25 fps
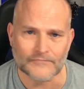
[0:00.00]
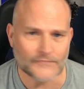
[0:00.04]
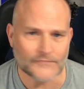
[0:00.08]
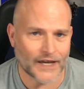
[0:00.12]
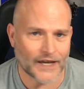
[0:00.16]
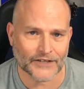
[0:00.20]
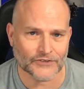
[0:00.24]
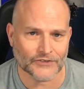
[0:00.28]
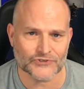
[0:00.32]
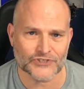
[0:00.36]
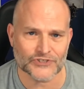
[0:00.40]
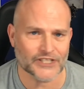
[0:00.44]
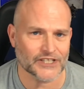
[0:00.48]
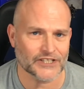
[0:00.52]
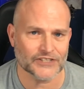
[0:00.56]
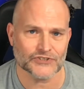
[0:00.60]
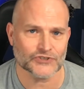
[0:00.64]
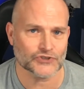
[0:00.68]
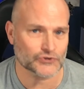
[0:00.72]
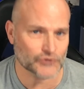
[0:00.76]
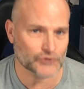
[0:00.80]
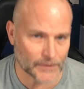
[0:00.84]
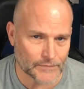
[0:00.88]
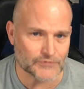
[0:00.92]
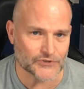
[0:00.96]
I don't see it in
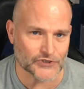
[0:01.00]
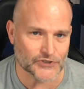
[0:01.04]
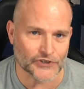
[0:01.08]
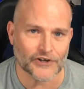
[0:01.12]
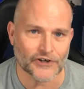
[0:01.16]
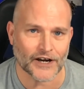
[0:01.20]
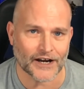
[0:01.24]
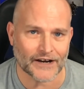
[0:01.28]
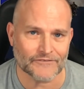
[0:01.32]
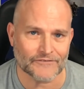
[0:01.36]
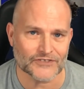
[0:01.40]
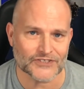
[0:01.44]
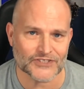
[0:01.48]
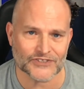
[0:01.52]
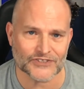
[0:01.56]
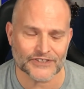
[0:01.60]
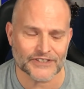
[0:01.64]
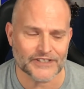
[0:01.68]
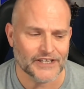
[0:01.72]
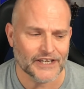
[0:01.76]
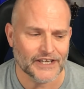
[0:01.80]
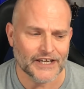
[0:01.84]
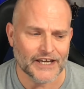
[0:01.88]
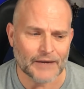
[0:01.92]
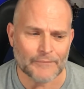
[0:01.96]
Scripture,
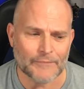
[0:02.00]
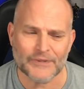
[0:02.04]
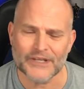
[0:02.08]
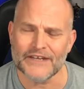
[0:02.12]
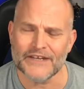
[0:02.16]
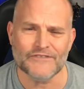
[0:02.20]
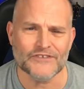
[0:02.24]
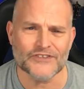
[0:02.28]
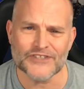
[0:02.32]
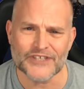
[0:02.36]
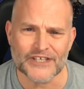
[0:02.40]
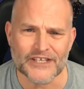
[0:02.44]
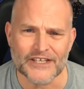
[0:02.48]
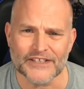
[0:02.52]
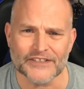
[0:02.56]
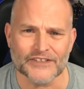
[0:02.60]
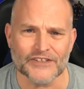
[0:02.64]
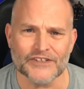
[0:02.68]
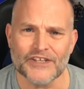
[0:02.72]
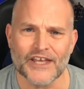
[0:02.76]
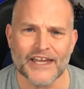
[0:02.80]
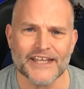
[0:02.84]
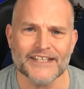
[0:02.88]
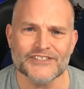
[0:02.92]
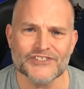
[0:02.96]
obviously, but even
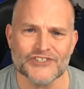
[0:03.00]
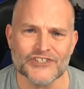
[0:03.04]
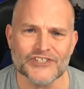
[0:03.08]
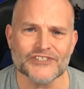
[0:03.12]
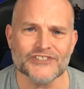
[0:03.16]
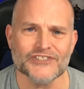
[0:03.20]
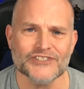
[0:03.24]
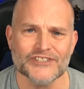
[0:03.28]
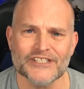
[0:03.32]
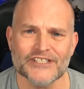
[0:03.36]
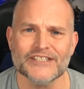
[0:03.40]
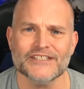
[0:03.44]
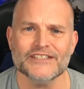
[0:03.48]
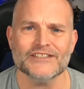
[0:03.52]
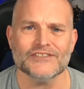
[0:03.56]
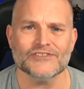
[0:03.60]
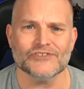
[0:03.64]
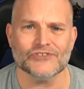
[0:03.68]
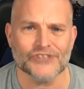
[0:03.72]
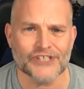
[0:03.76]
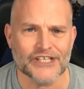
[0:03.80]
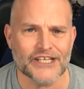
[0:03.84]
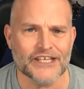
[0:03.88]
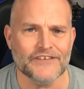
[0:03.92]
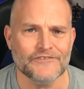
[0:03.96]
then, they just
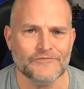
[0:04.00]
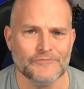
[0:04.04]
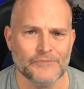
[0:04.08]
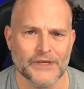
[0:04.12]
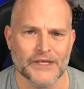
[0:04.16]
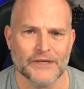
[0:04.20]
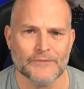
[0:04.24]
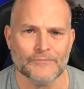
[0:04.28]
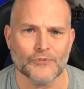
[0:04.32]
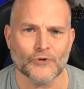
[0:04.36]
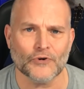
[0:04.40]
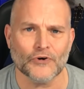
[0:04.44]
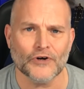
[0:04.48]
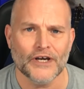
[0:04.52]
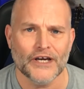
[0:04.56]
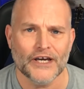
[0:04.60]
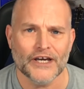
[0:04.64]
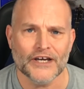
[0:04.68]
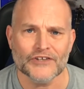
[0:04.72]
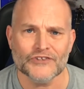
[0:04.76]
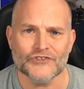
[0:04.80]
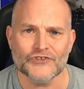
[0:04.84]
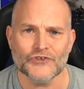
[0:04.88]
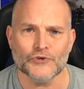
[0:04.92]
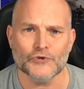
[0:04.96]
didn't leave people
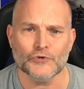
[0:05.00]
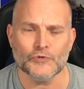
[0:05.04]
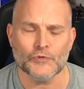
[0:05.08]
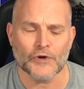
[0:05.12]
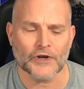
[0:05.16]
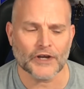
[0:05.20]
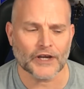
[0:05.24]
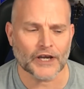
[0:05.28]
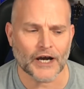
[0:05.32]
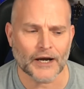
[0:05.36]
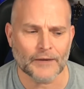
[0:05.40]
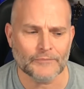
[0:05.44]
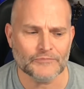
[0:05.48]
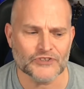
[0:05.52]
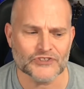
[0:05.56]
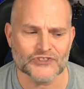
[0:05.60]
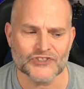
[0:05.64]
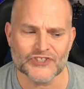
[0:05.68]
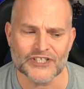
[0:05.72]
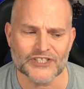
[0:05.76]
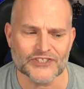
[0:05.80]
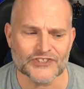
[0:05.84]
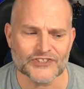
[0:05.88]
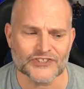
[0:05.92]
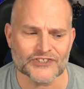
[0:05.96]
to come to
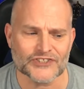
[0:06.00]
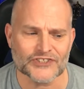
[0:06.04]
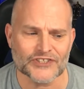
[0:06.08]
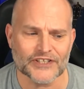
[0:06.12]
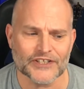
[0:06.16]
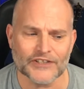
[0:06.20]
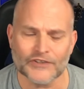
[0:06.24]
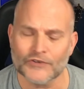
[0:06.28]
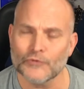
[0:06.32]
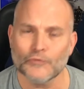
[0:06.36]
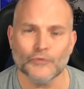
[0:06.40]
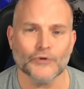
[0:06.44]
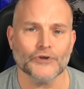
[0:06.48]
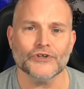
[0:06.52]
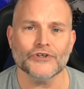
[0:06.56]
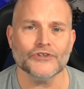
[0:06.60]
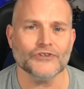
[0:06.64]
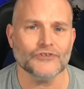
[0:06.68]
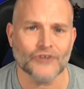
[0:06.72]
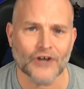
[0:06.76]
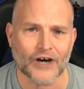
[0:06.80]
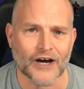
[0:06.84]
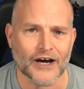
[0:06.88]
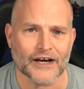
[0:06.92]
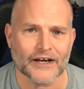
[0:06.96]
Jesus and think, well,
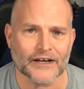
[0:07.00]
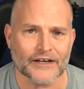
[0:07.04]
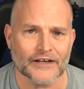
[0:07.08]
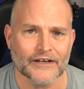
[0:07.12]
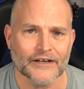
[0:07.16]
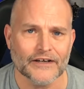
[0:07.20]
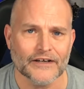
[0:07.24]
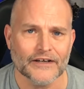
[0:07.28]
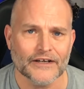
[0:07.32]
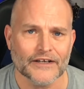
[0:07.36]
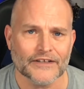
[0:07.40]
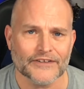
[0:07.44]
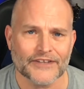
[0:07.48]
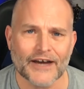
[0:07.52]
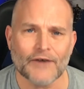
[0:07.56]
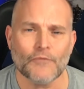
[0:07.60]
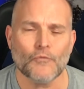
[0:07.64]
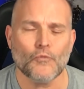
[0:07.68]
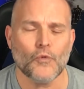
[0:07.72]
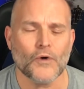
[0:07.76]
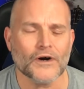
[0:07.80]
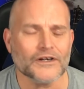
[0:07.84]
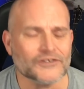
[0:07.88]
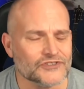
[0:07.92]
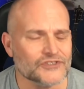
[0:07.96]
good luck. That
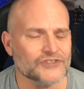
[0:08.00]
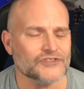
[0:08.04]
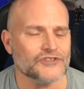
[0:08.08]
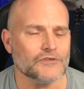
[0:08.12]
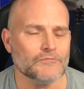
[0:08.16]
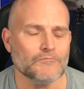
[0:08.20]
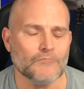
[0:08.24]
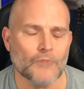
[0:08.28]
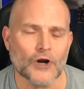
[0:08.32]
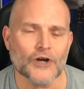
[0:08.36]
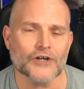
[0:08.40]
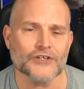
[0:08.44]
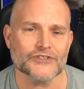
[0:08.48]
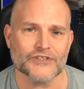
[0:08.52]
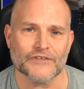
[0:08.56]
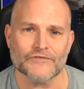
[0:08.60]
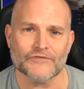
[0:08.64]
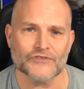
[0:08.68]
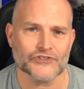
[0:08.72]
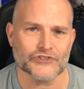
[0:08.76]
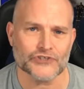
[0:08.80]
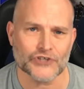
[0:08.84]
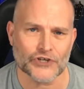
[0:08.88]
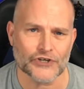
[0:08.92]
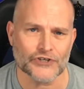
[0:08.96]
wasn't the marks of
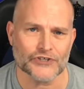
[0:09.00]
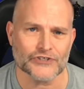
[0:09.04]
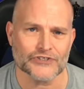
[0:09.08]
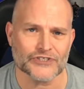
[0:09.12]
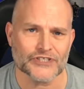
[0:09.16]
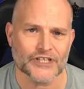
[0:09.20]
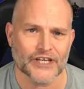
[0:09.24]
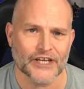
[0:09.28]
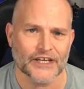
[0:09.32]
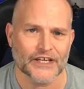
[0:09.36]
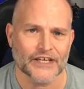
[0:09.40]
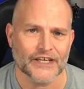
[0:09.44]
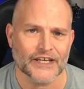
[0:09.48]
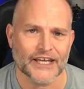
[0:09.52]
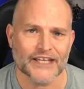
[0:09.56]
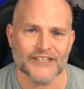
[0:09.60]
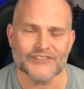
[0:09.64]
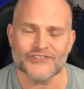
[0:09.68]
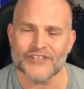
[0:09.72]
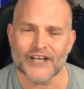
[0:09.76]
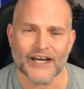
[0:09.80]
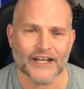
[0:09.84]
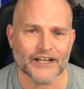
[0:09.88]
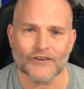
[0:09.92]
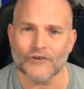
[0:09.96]
the church.
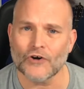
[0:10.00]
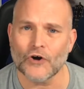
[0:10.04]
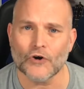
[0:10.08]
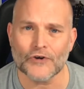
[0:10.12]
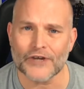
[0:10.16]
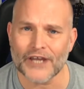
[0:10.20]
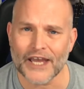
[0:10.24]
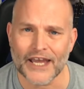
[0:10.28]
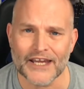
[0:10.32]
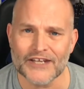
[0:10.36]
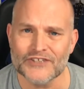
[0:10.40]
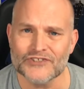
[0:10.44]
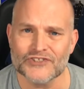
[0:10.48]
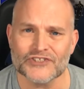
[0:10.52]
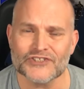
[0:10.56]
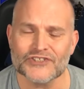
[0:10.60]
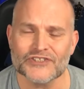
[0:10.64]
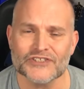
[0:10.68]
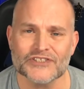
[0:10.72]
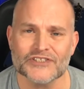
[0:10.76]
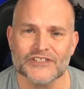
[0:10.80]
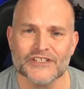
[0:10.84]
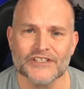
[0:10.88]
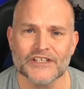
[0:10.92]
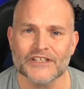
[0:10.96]
It's not okay just
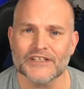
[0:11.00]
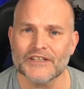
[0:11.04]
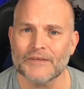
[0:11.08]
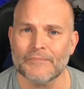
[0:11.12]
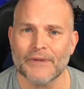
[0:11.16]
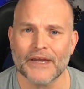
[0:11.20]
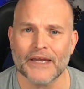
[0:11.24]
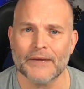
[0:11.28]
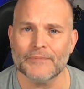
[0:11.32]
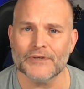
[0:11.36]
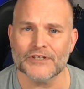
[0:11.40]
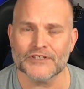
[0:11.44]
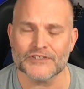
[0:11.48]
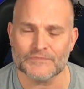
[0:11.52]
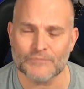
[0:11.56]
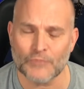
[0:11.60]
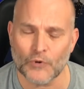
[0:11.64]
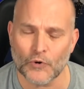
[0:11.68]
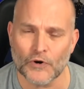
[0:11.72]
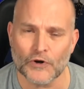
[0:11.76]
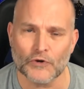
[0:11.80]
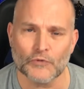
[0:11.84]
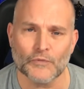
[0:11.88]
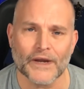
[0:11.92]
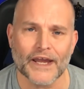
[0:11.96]
to see that the baby is
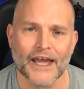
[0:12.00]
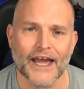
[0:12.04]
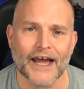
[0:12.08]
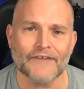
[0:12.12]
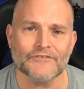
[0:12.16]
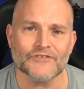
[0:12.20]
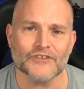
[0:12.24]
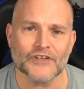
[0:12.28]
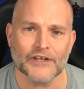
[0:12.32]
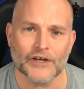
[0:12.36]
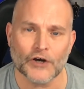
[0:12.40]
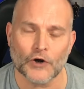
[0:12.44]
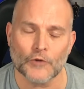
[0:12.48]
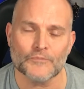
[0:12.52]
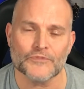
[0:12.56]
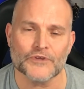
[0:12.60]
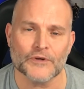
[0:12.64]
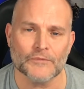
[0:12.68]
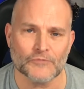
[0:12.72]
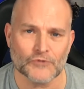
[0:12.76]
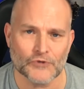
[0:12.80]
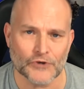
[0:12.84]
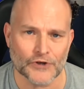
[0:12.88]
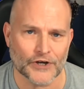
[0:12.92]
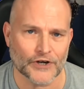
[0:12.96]
born. We have to help
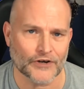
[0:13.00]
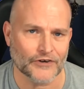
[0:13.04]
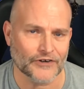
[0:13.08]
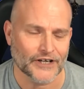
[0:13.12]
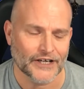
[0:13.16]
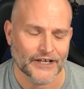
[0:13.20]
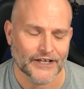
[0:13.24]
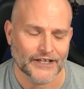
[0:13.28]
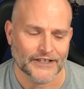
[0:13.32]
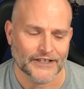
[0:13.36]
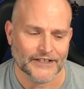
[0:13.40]
them grow.